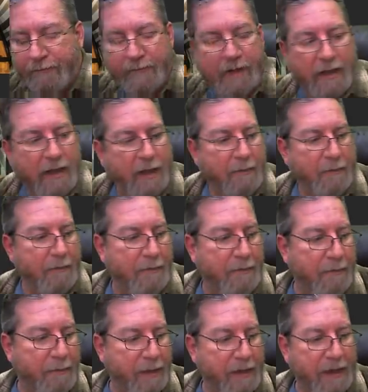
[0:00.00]
Um,
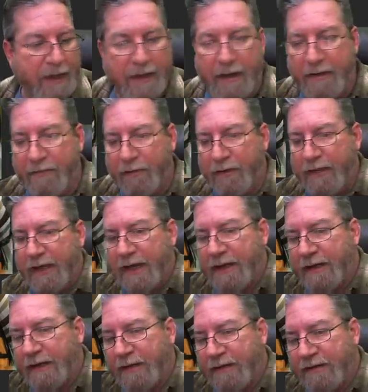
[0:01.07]
but uh, I've really had
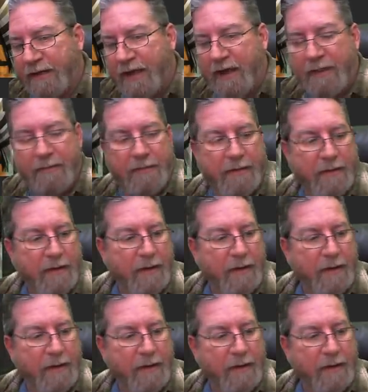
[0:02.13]
a good time.